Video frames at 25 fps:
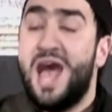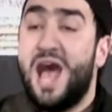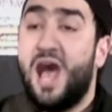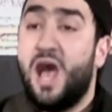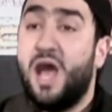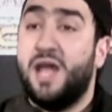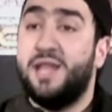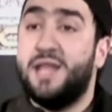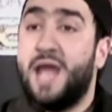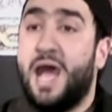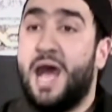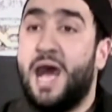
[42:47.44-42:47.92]

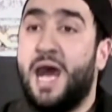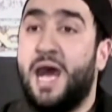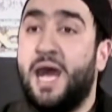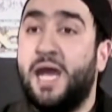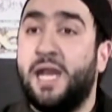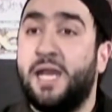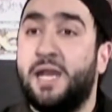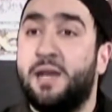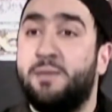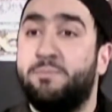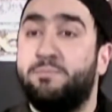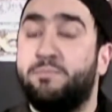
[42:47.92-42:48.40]
An
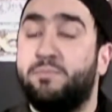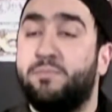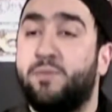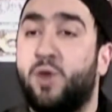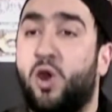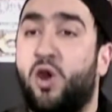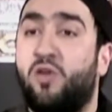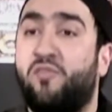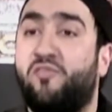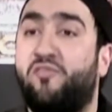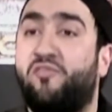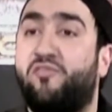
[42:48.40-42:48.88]
alim
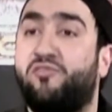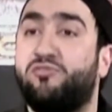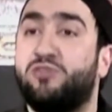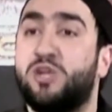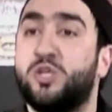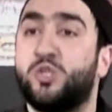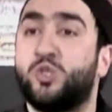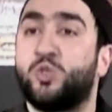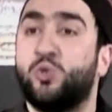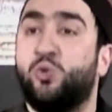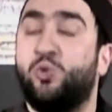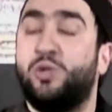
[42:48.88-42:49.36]
of
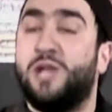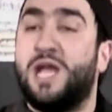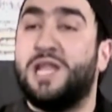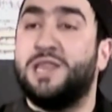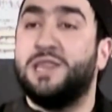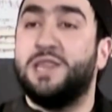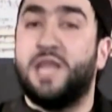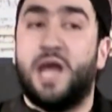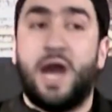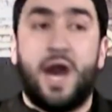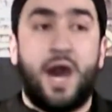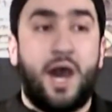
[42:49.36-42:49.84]

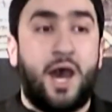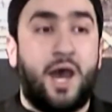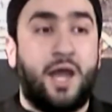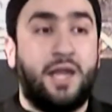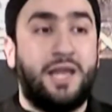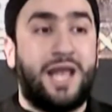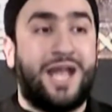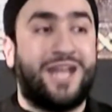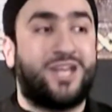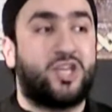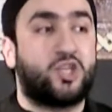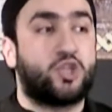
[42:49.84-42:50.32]
Rasulullah
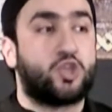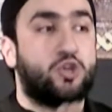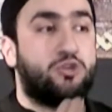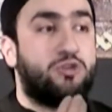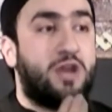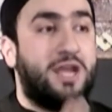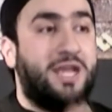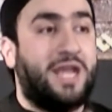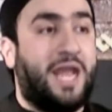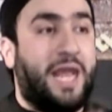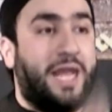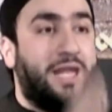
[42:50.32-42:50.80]
like
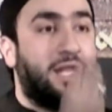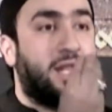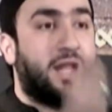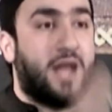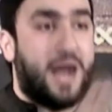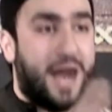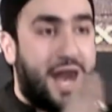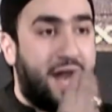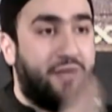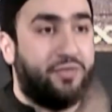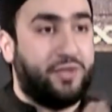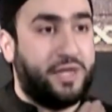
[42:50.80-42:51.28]
Shuraih
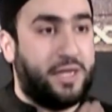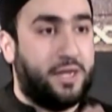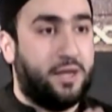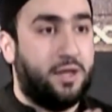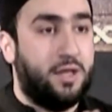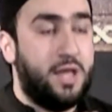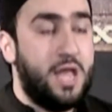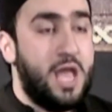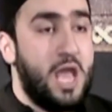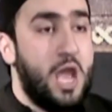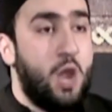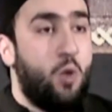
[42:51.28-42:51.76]
al-Qadi,
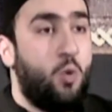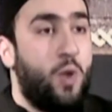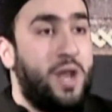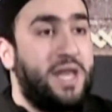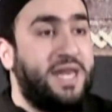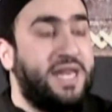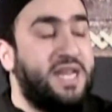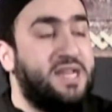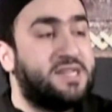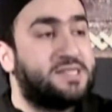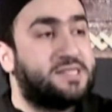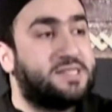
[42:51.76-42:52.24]

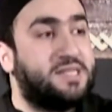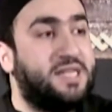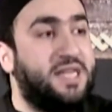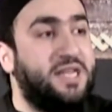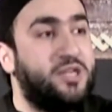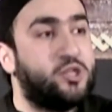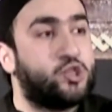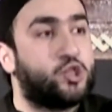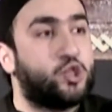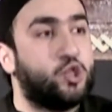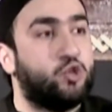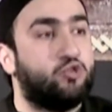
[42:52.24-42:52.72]
when he
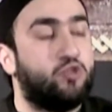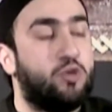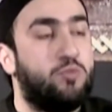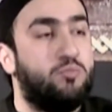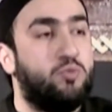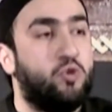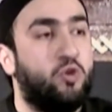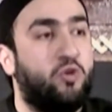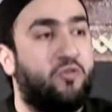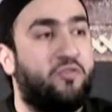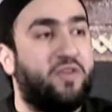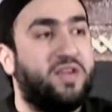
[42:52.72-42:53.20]
sees you
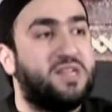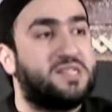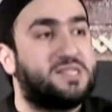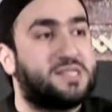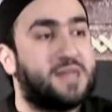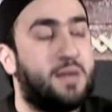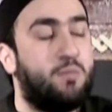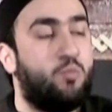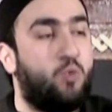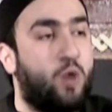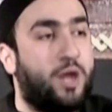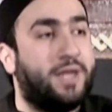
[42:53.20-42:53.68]
removing
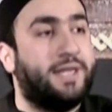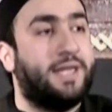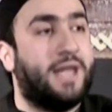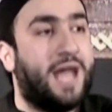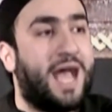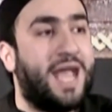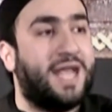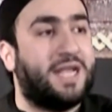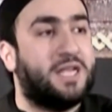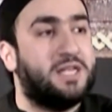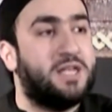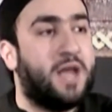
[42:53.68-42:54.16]
someone
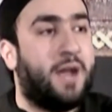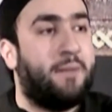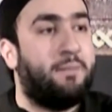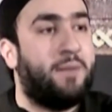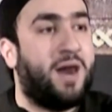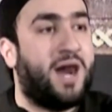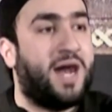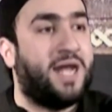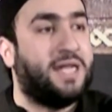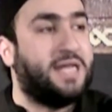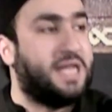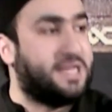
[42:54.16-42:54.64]
like
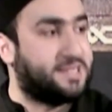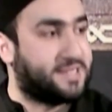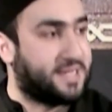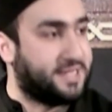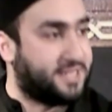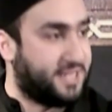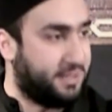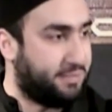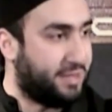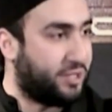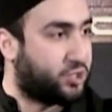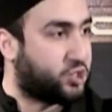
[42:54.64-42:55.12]
Nu'man,
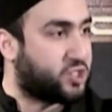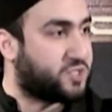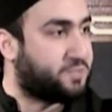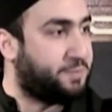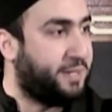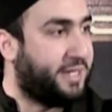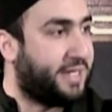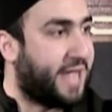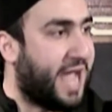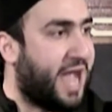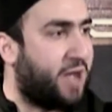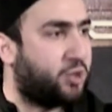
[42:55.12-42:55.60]
isn't he meant to
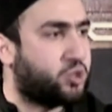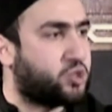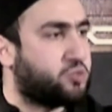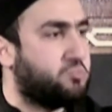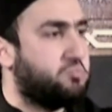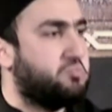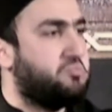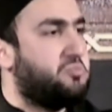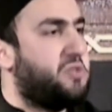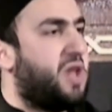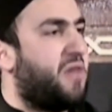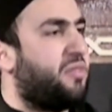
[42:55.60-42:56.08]
speak out?
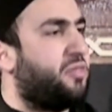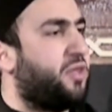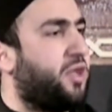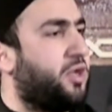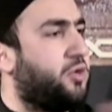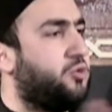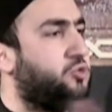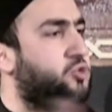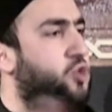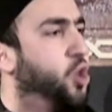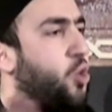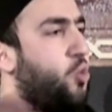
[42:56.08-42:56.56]

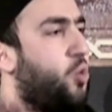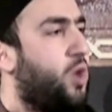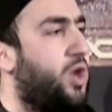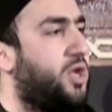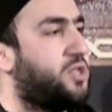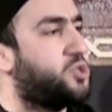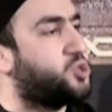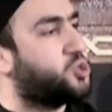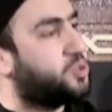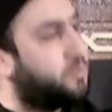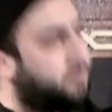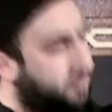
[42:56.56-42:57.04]
Nothing, no
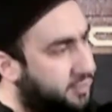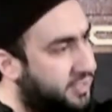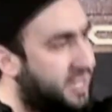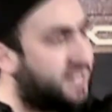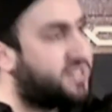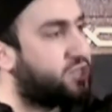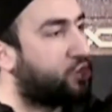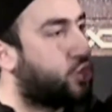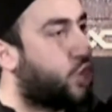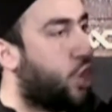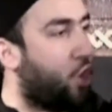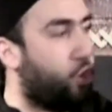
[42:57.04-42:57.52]
words,
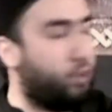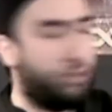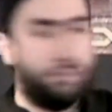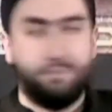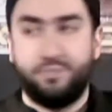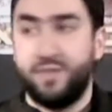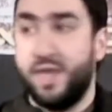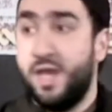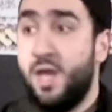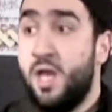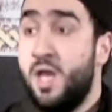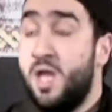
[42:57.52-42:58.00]
let it
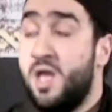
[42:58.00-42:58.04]
go.